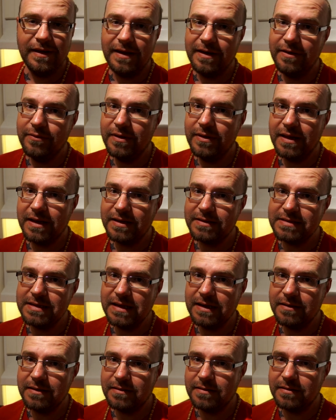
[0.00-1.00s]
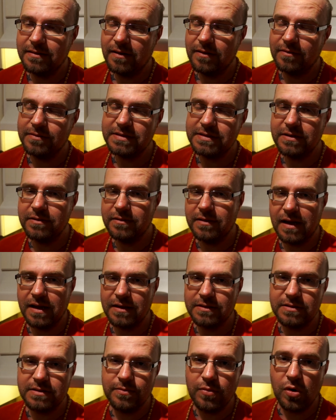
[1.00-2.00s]
Anyway, that's it. I'll see you
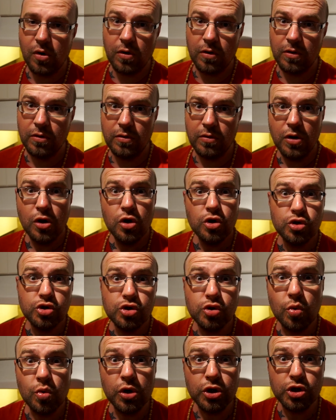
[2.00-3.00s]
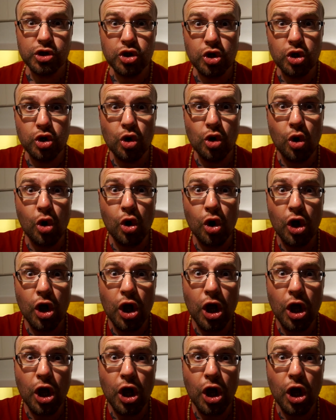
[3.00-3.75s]
guys tomorrow. Squish your